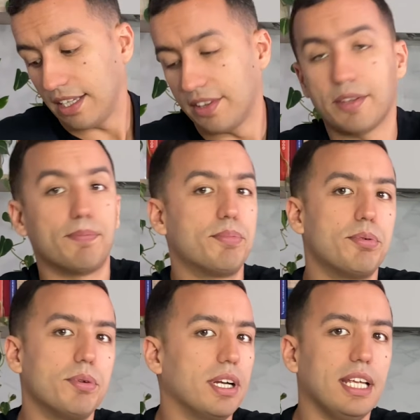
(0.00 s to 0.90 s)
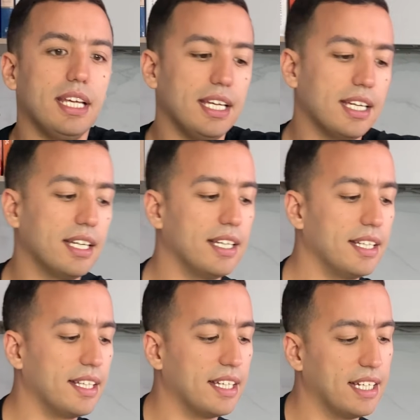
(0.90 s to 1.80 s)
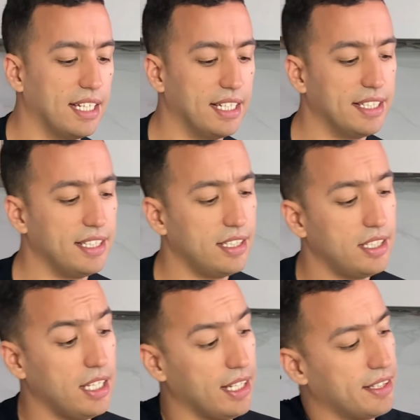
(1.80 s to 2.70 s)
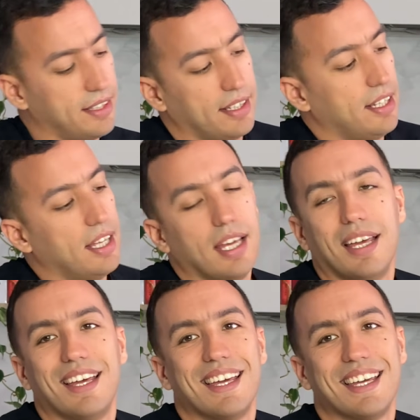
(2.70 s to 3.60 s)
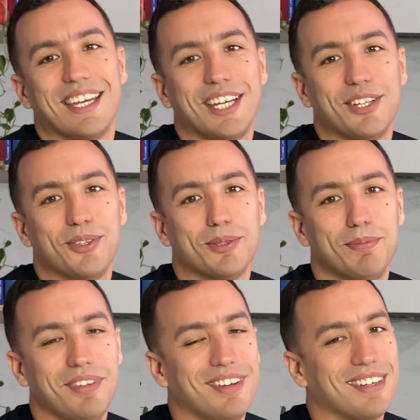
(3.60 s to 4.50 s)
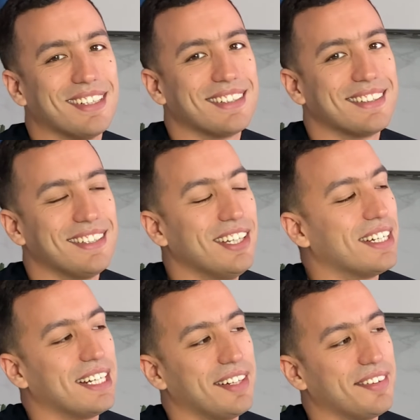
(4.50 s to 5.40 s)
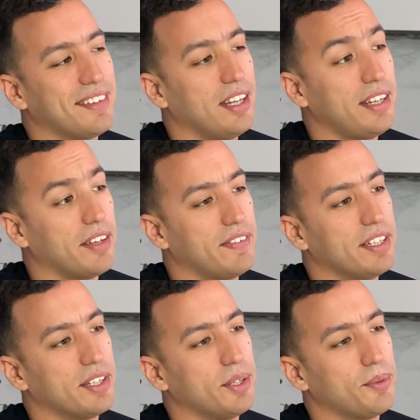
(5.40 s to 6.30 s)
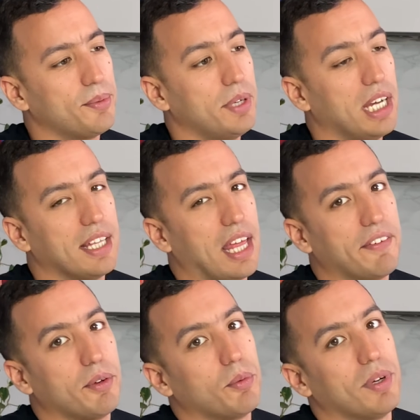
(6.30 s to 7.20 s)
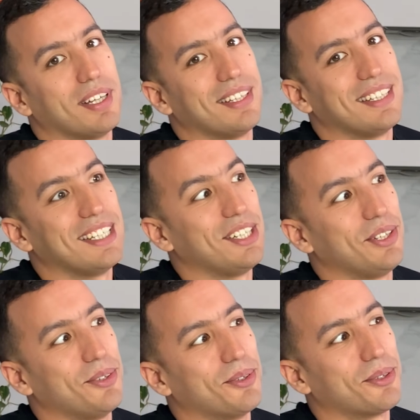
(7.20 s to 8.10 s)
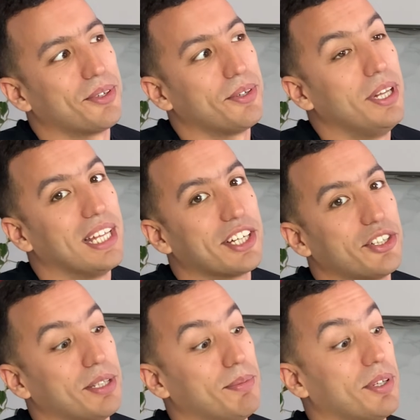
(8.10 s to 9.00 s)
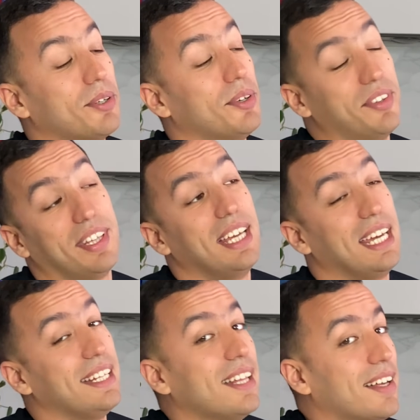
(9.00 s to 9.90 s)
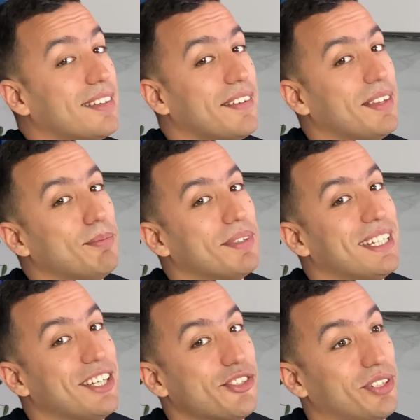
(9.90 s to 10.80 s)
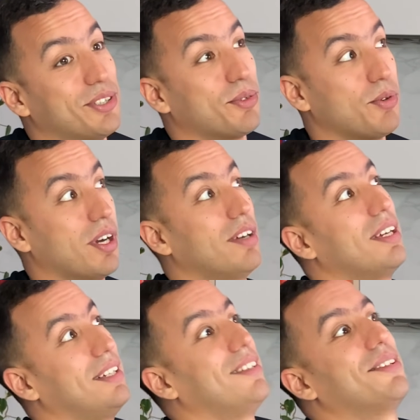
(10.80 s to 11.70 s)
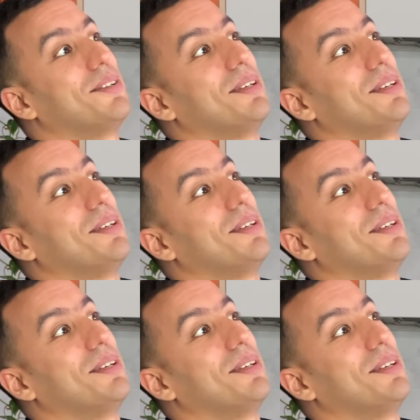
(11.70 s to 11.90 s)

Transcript: it's a pretty neat indoor plants, and yeah, it's definitely worth having one in your collection because it does have the potential to grow into